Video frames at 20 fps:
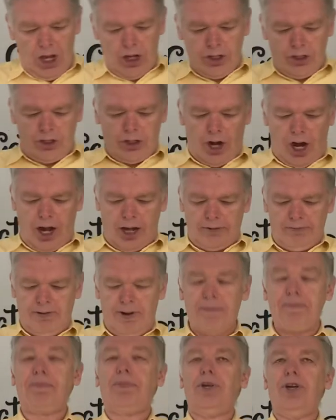John
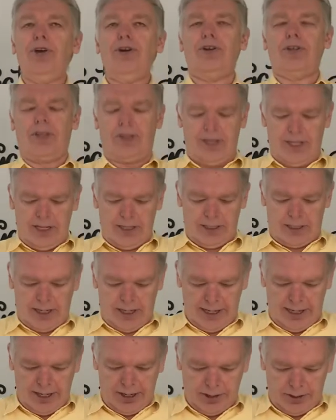rebuked these
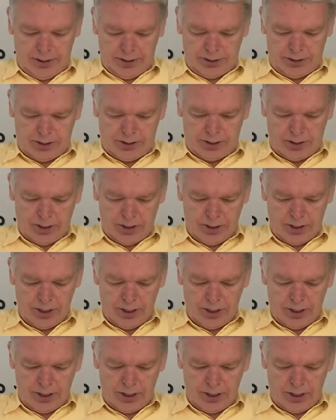leaders.